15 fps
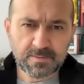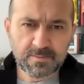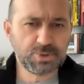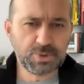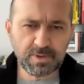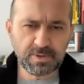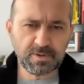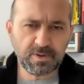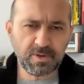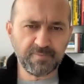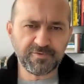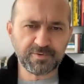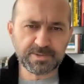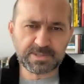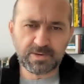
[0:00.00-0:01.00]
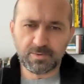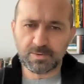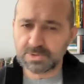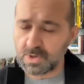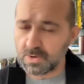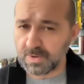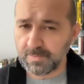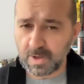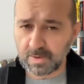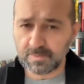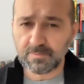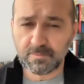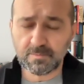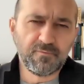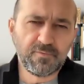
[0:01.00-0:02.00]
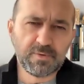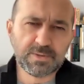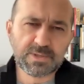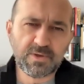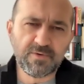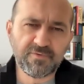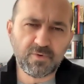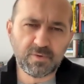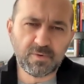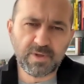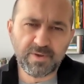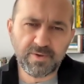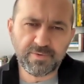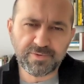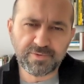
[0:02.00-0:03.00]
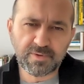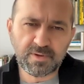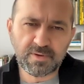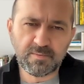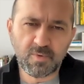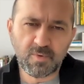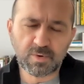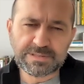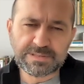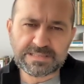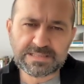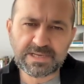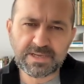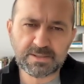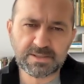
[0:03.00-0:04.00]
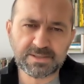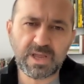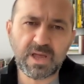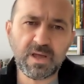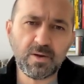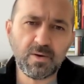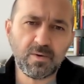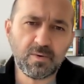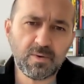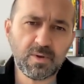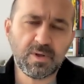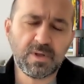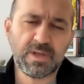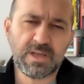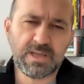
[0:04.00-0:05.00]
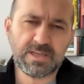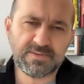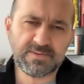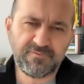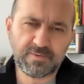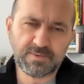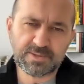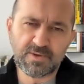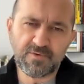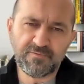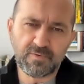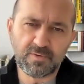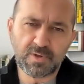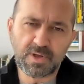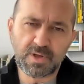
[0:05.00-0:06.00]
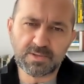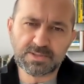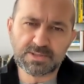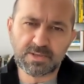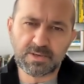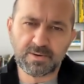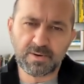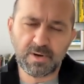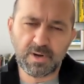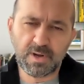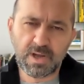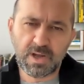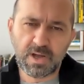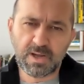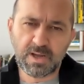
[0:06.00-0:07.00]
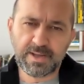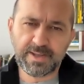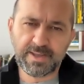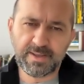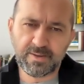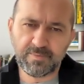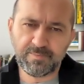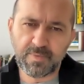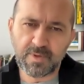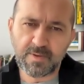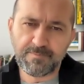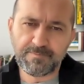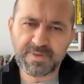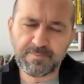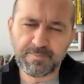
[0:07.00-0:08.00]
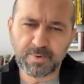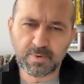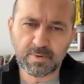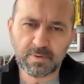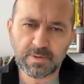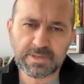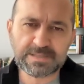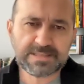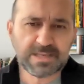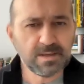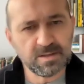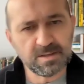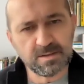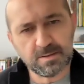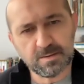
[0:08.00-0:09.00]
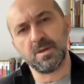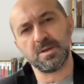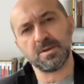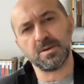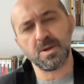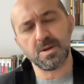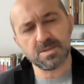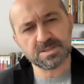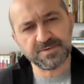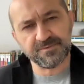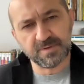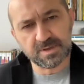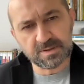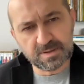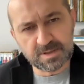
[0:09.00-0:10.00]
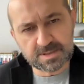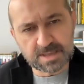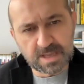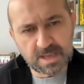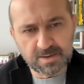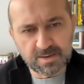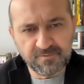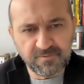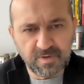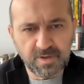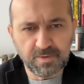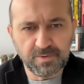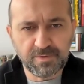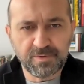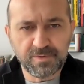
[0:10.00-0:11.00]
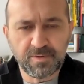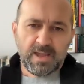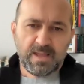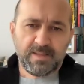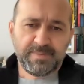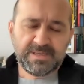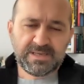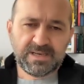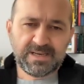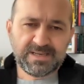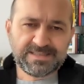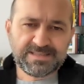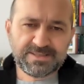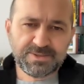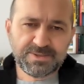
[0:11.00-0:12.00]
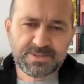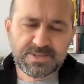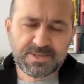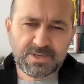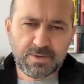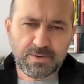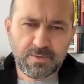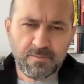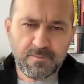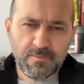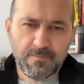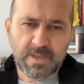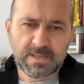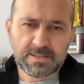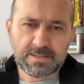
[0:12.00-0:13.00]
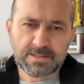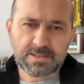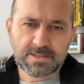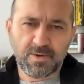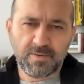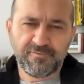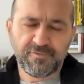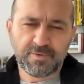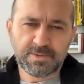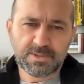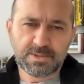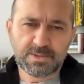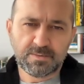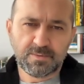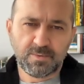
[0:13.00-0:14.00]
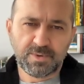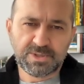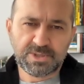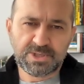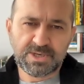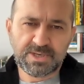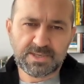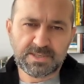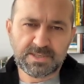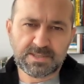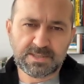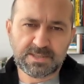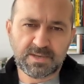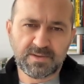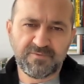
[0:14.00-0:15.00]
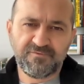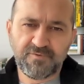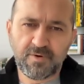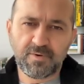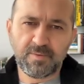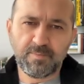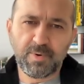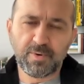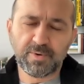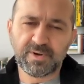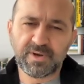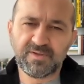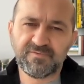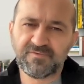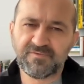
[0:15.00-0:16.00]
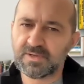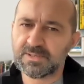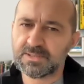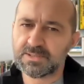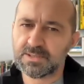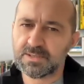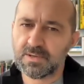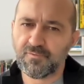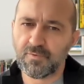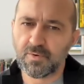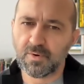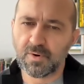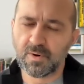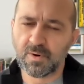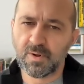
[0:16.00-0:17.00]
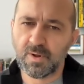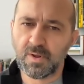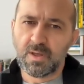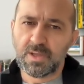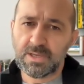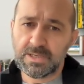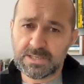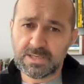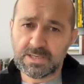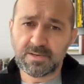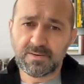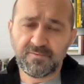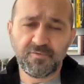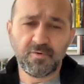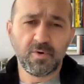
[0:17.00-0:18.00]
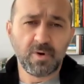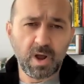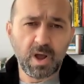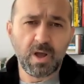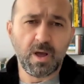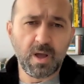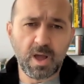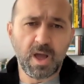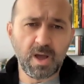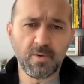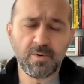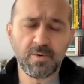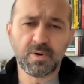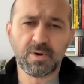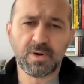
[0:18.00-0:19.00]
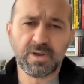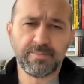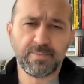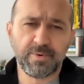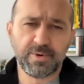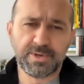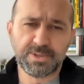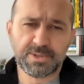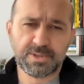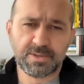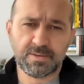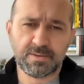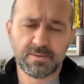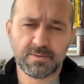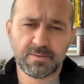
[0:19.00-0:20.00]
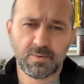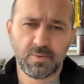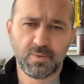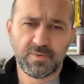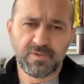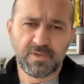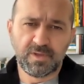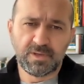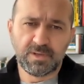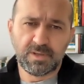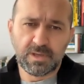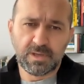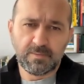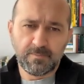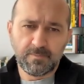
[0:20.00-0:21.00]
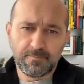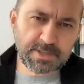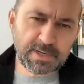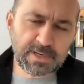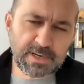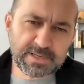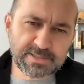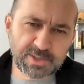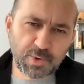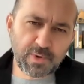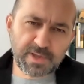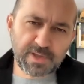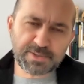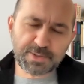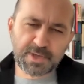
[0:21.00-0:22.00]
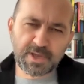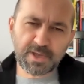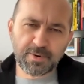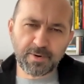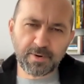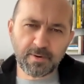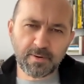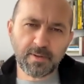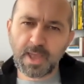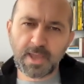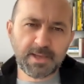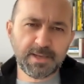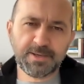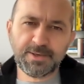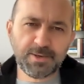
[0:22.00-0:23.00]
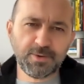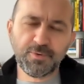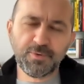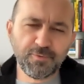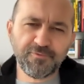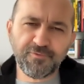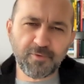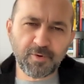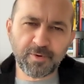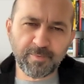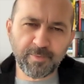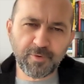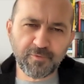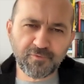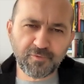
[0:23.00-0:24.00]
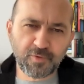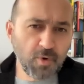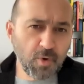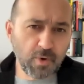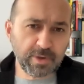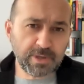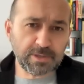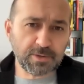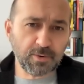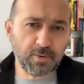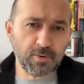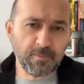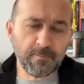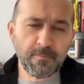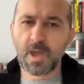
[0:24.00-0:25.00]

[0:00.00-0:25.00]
During the conference, I will talk about philosophical health in more detail and how, as a philosophical counselor, I help people attain and cultivate this kind of health. I'll be delighted to see you at this conference, which is a very important event for India and for our collaboration with India. And let's create together a new form of cogito.